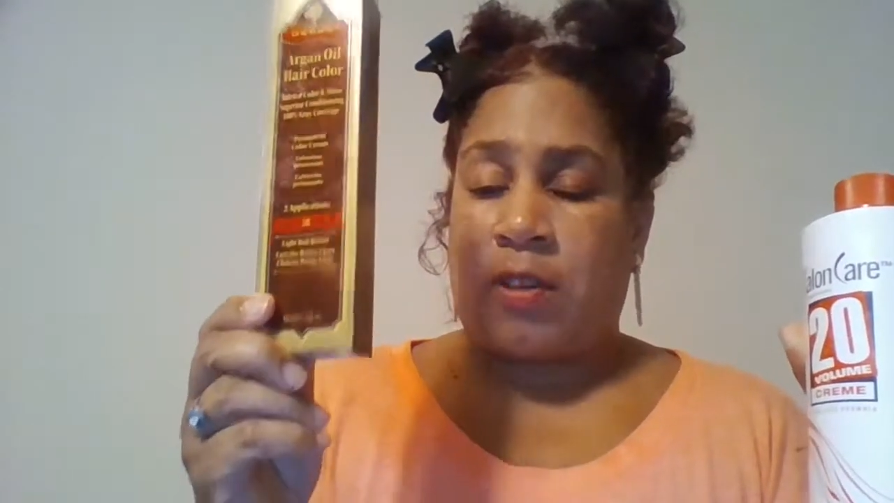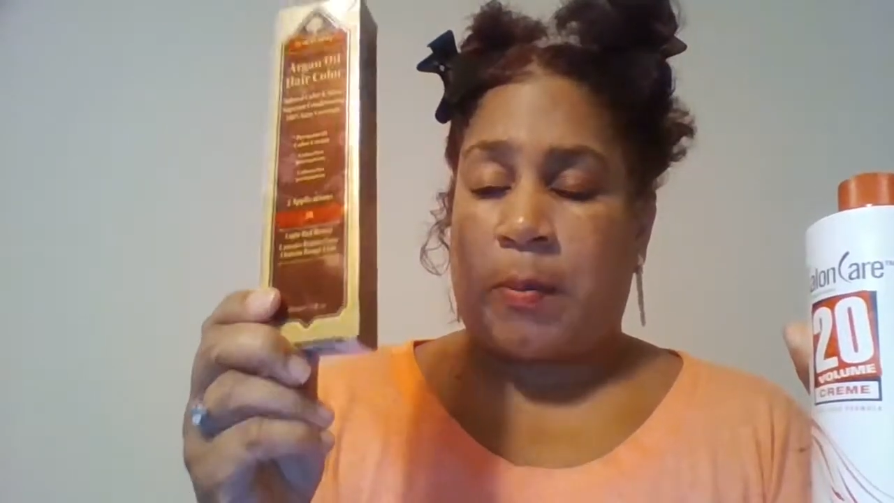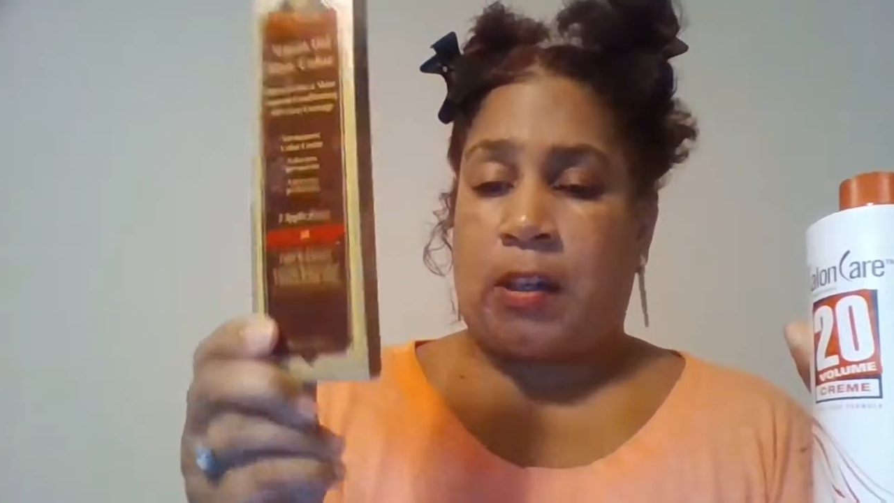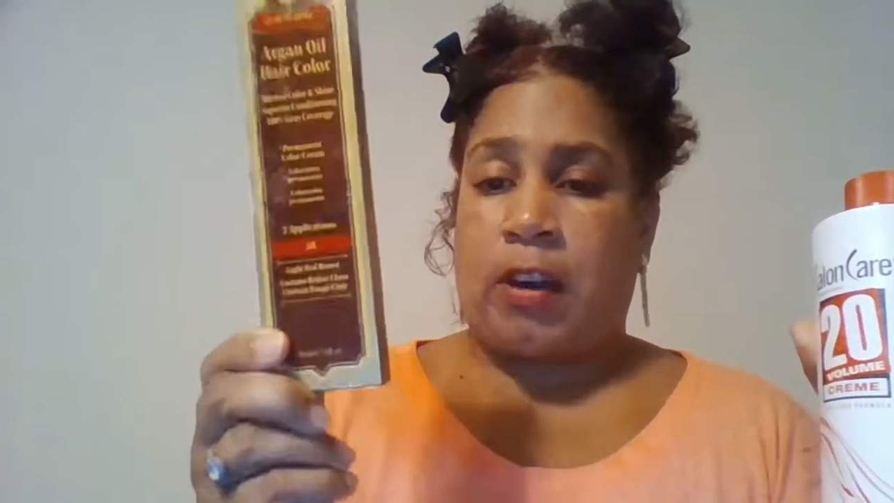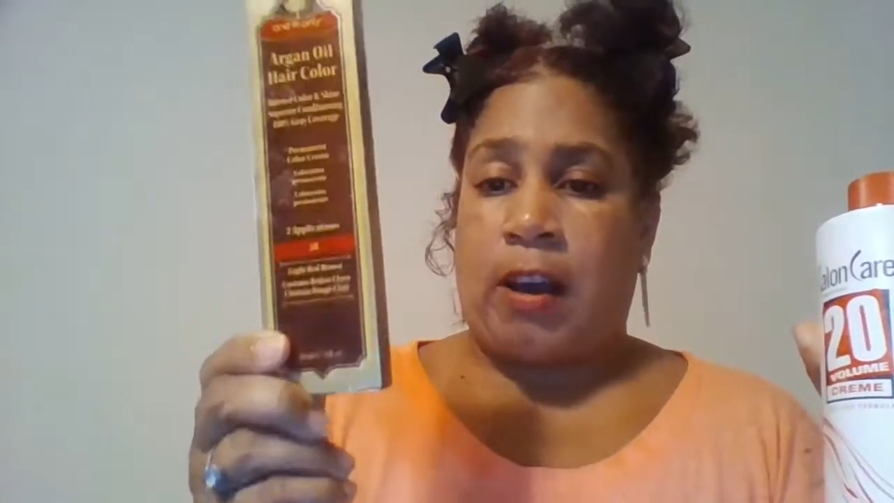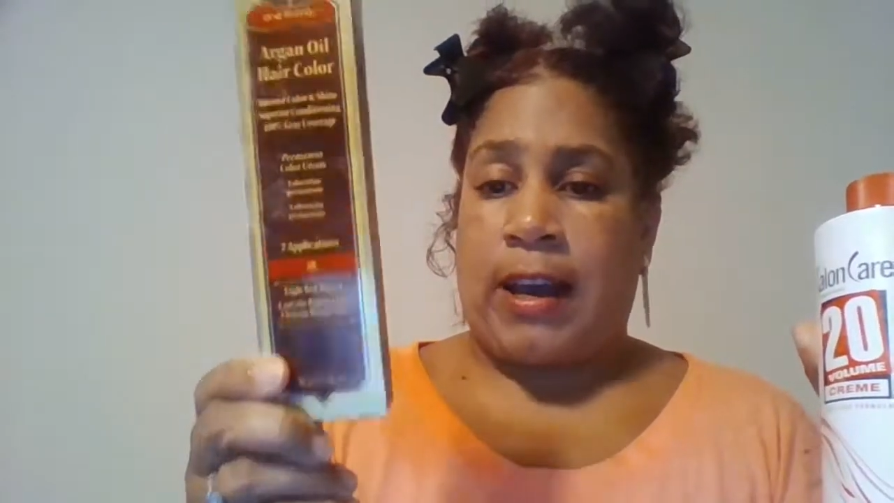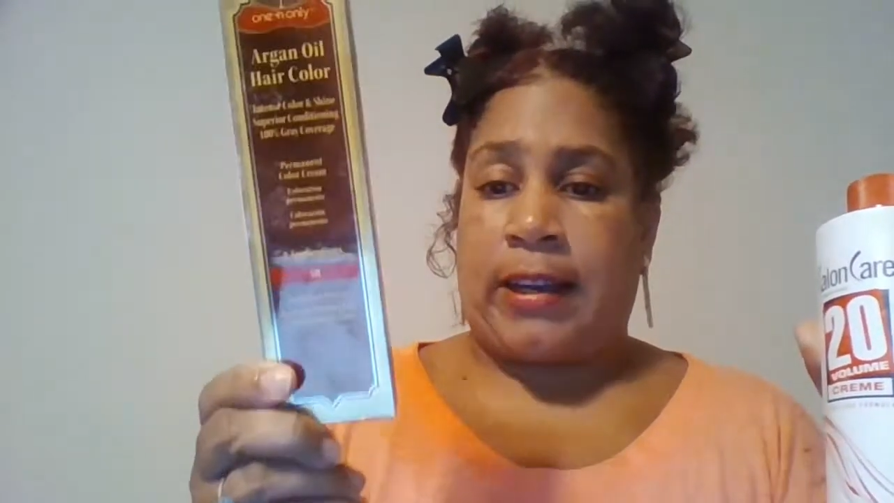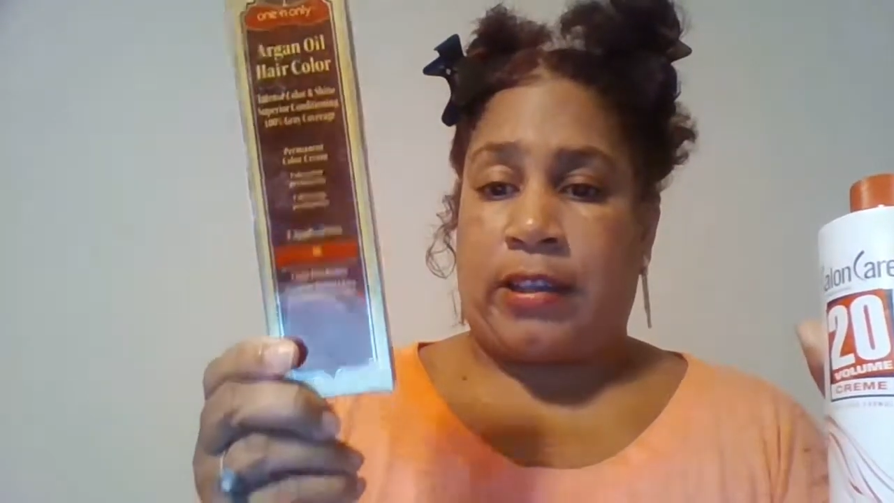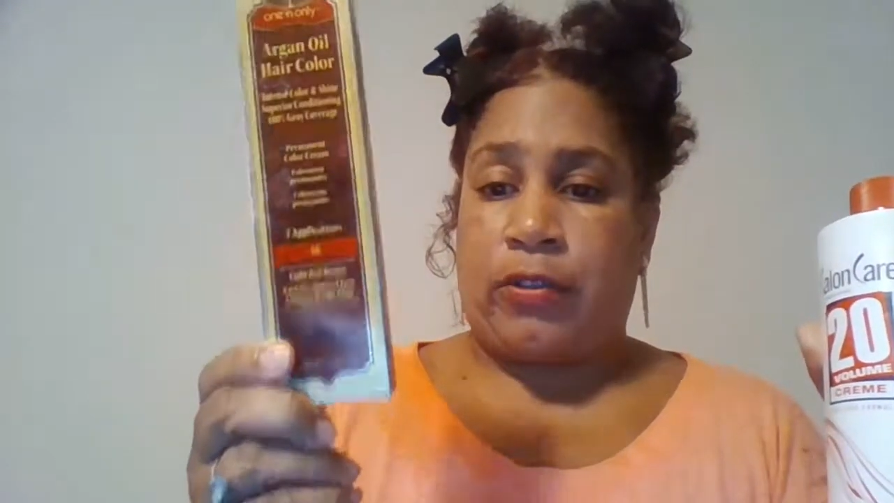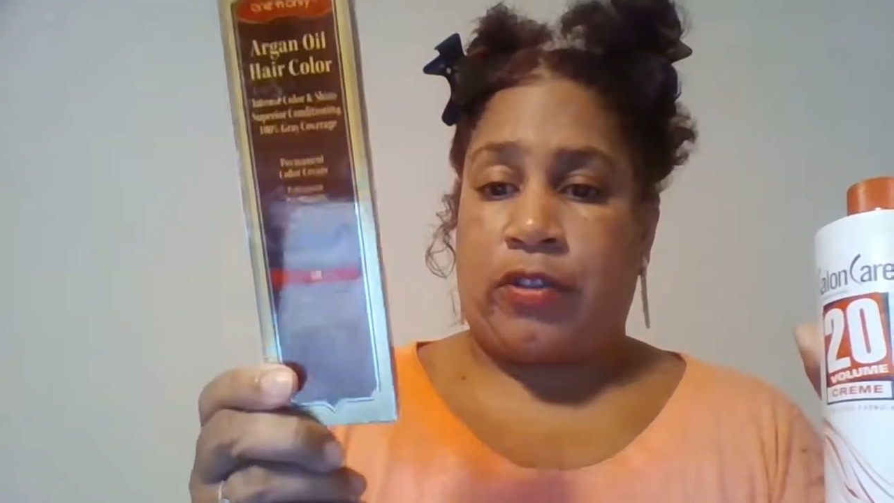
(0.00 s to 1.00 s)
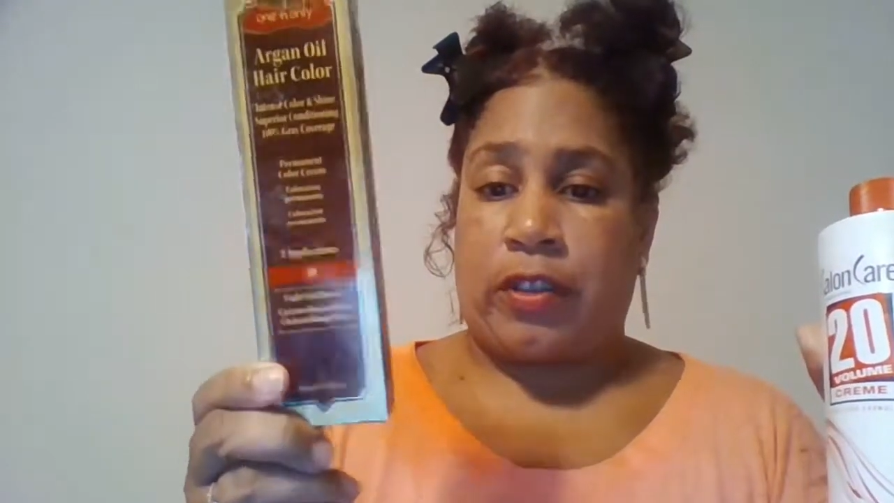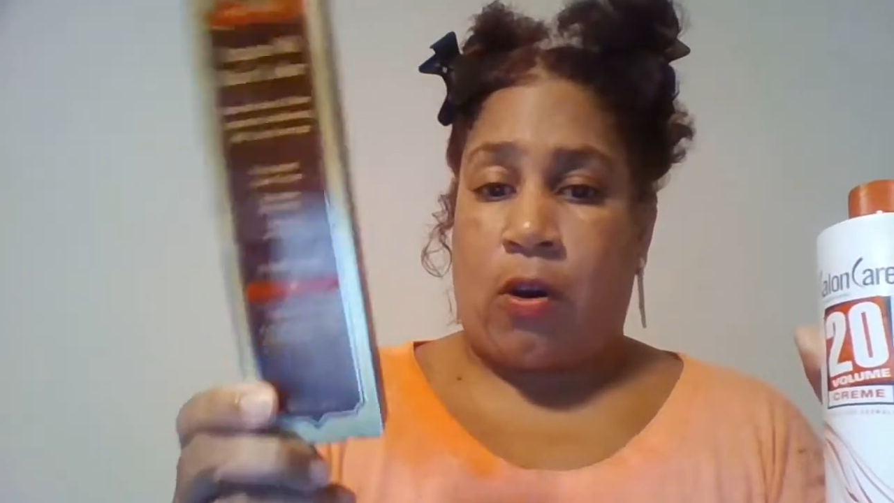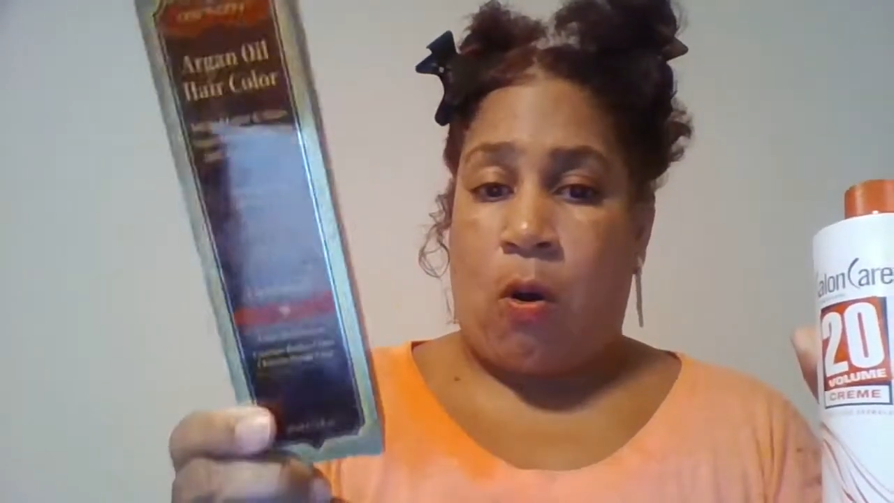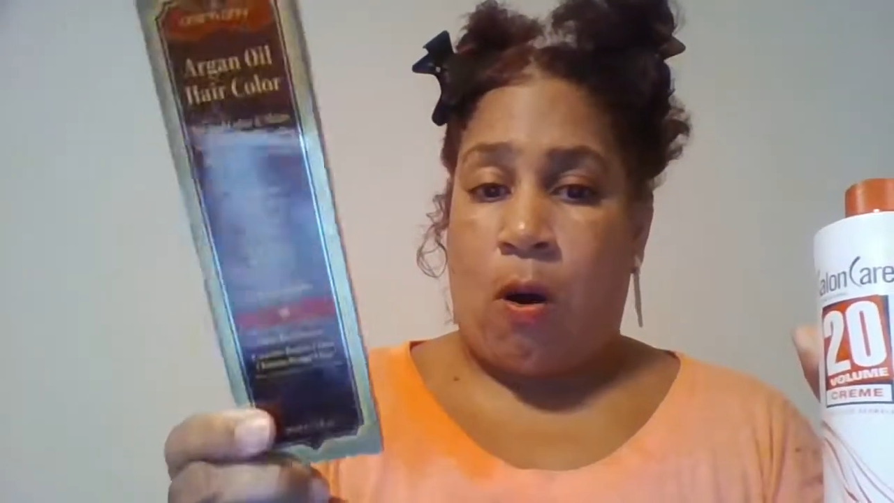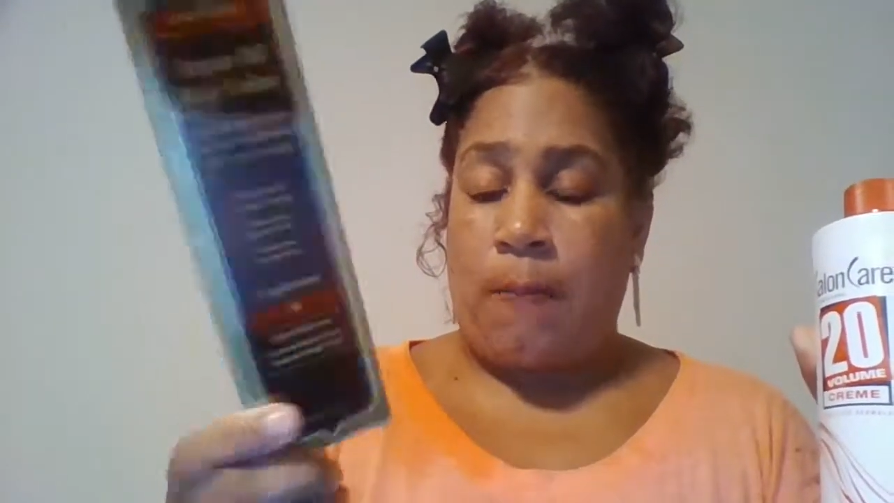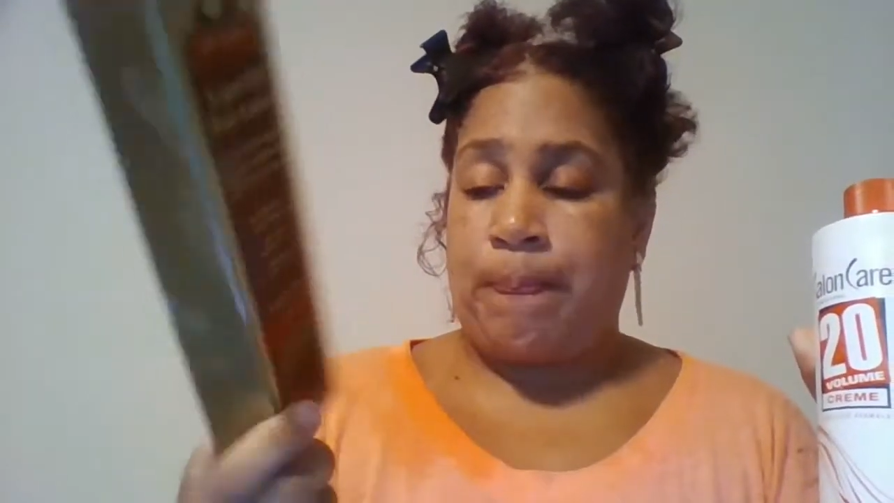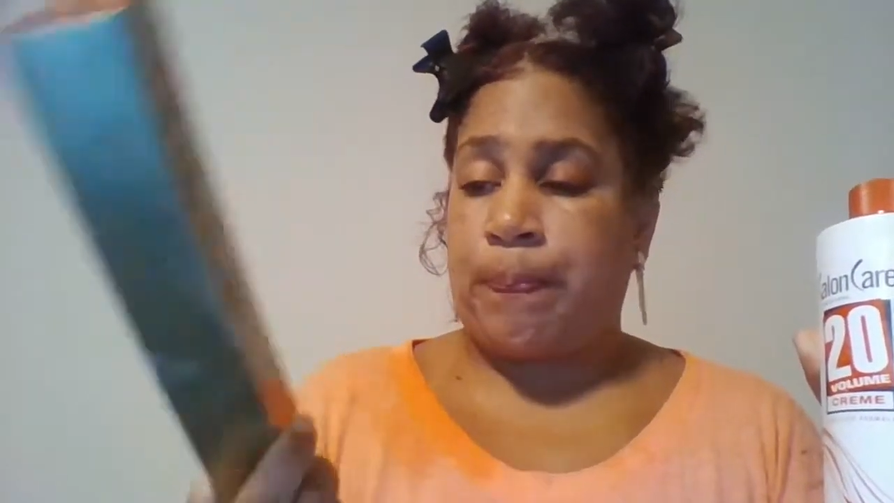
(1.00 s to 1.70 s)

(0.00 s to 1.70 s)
I'm going to go ahead and use it all